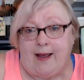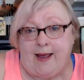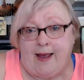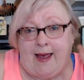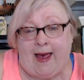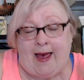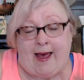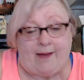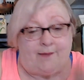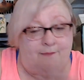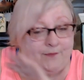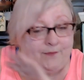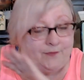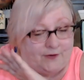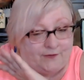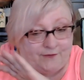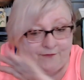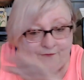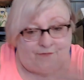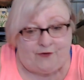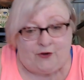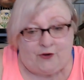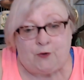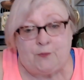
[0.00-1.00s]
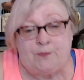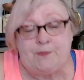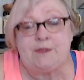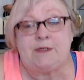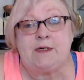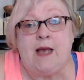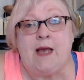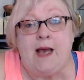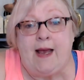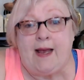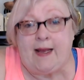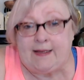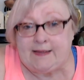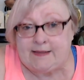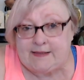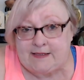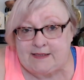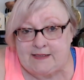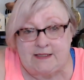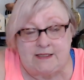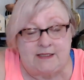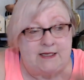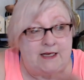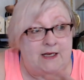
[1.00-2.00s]
at the films and
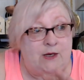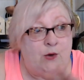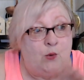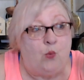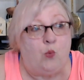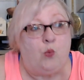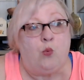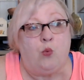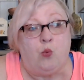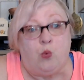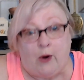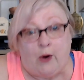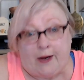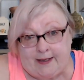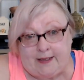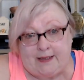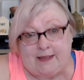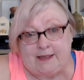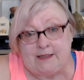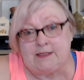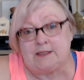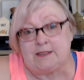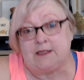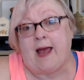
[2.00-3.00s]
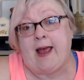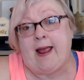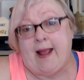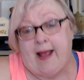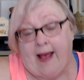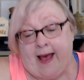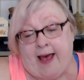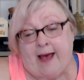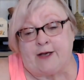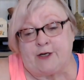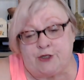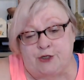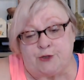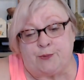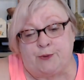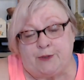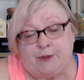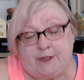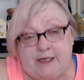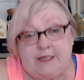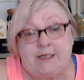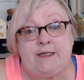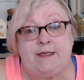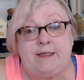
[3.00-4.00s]
see what it is I
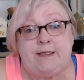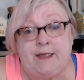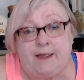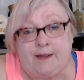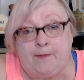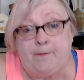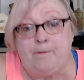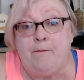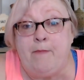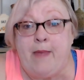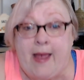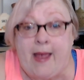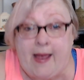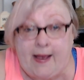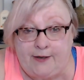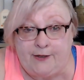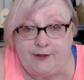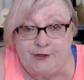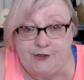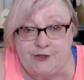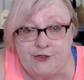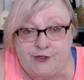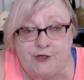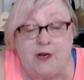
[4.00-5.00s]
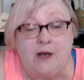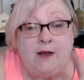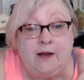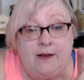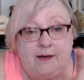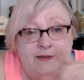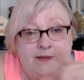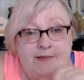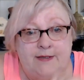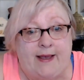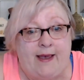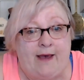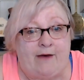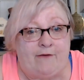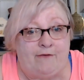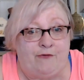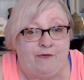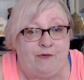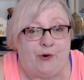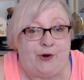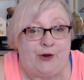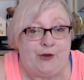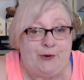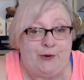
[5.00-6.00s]
actually did manage to get for you.